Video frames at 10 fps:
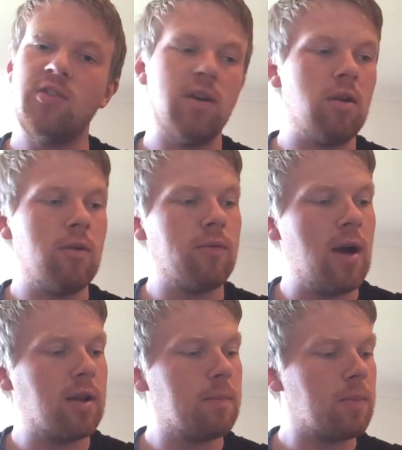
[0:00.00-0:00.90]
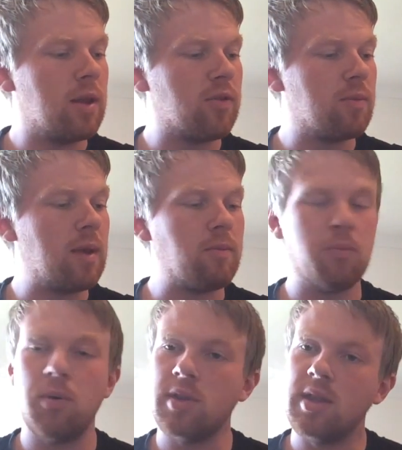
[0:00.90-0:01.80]
0 fret. It's sometimes
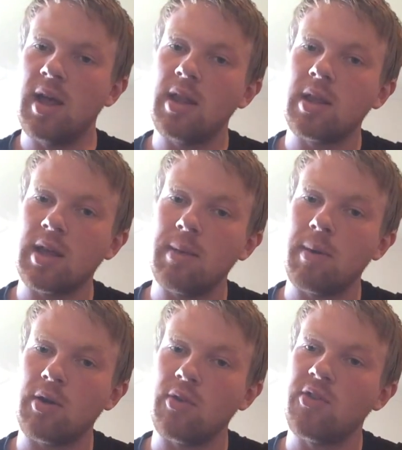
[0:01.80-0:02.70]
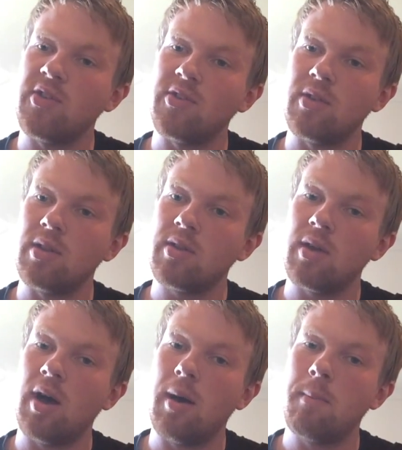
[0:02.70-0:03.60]
put in there to keep a consistent
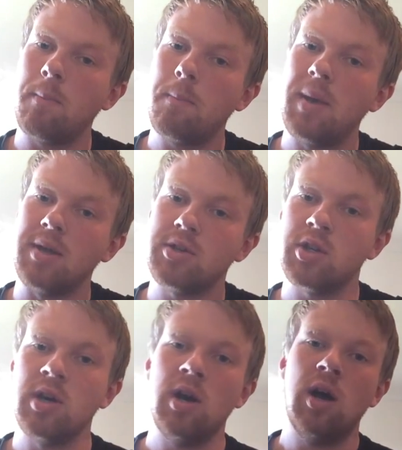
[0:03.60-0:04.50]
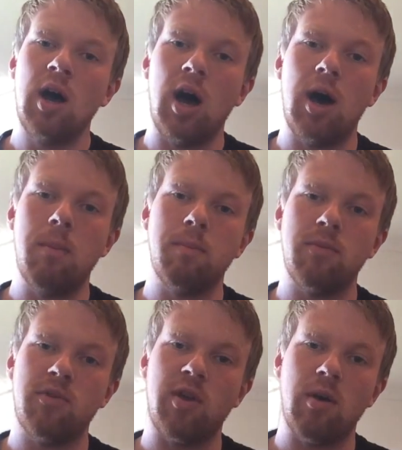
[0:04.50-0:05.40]
pitch,
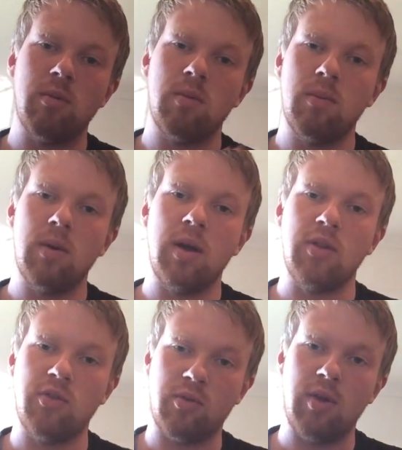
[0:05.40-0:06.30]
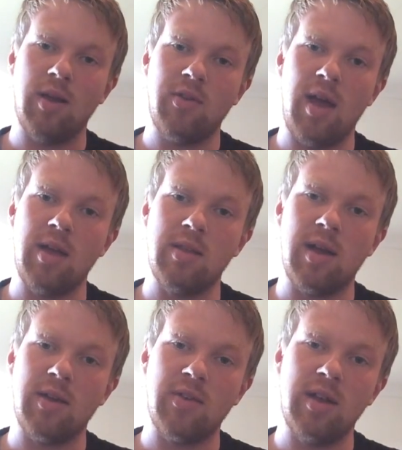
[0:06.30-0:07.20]
so it just creates a
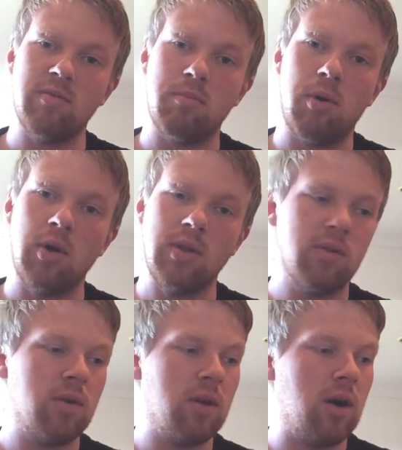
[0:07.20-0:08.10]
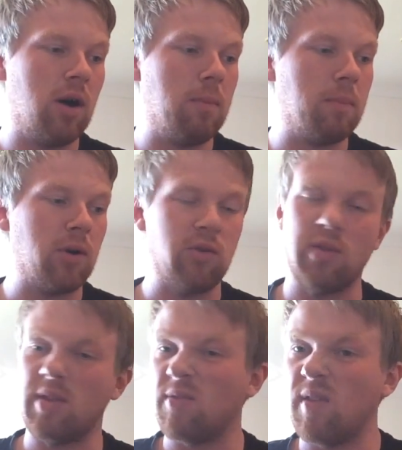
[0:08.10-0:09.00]
nice even point because
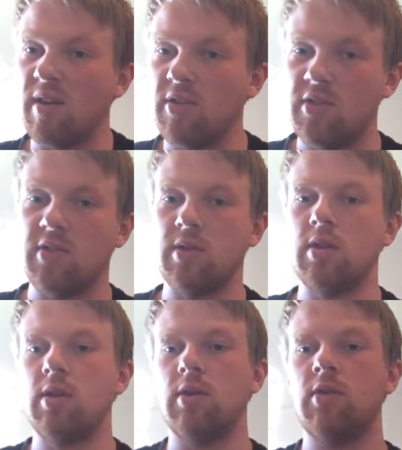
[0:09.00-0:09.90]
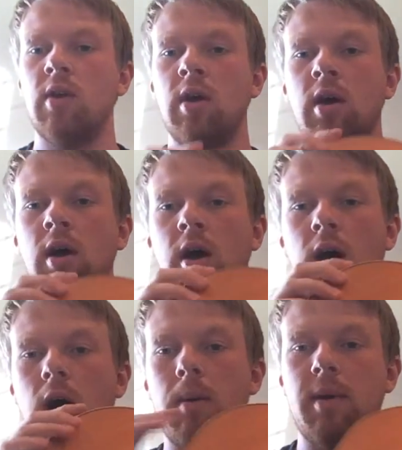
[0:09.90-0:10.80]
there's variances in the nuts,
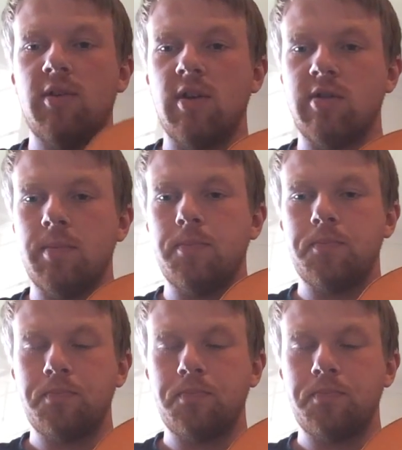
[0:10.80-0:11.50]
etc.